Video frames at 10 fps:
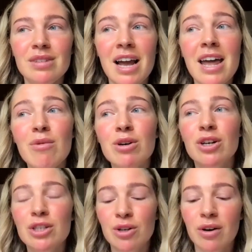and it was
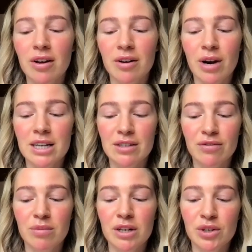also crazy
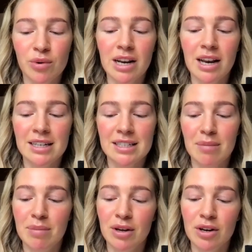for me to realize
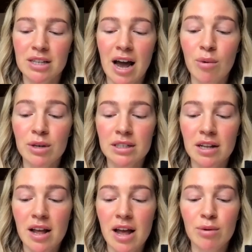that, because I was
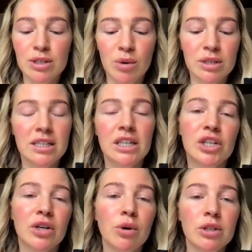I was always
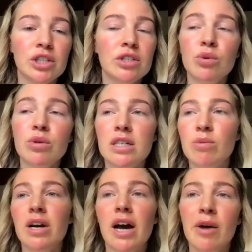teaching, you know, just do this
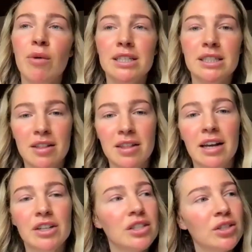one ayahuasca
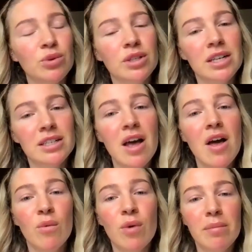thing, just do this
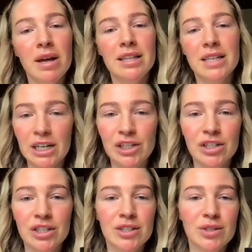one meditation,
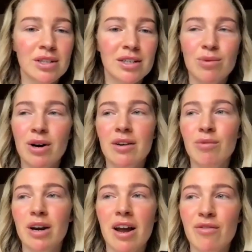just do this one
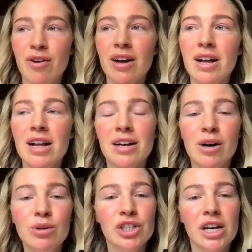whatever
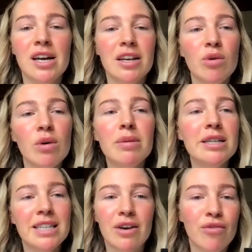coaching, and you will be
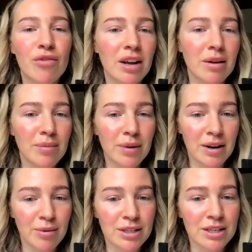set free. But
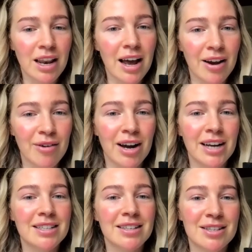it was a lie,
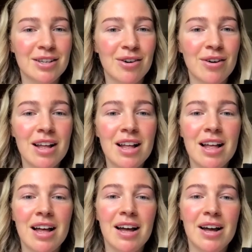right? So,
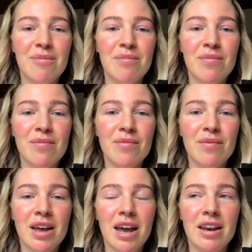um,
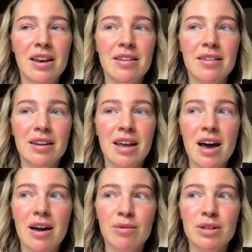and
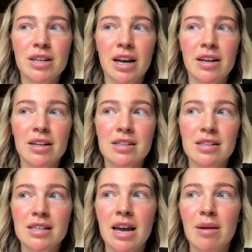yeah, it was. It's
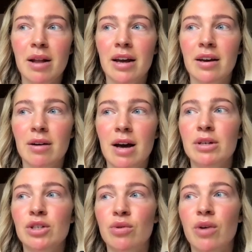the same like
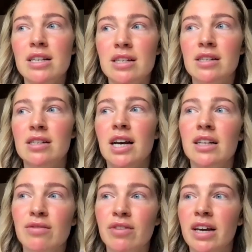coming to Christ. It's a
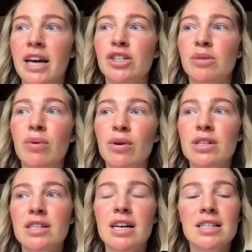sanctification
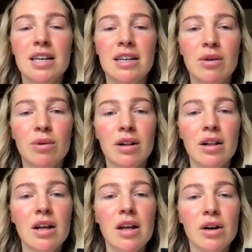process, and you will
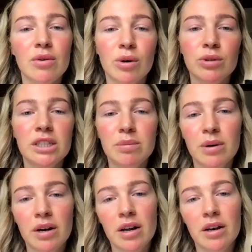grow
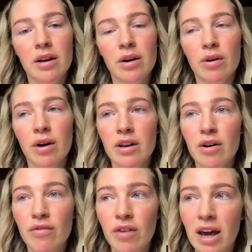deeper in your in
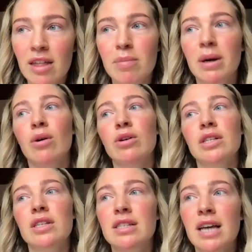your faith, but also
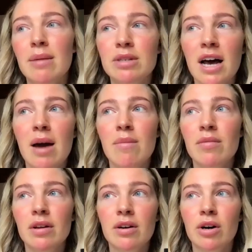at the same time
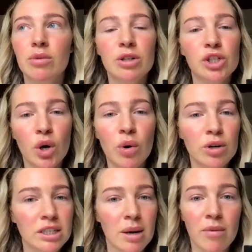God will show
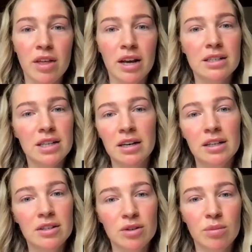you some things that
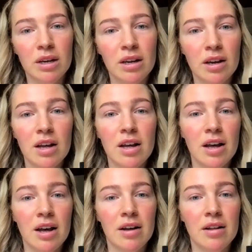needs to be
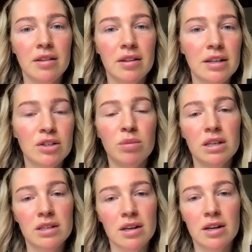uh, need to
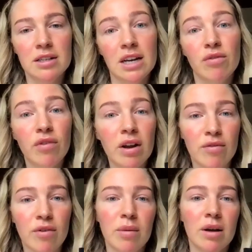be uh, set free
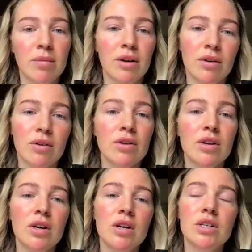from him, you know.
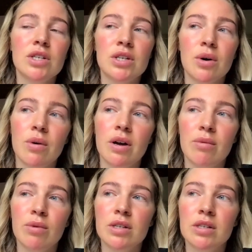So it
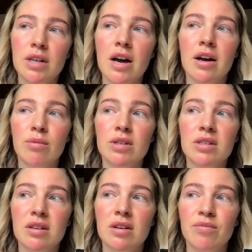was yeah it
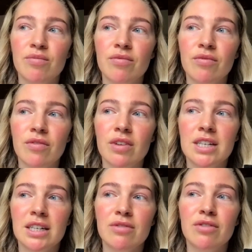was um, a
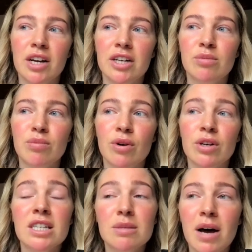sanctification
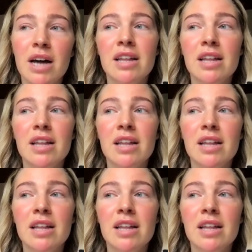process. But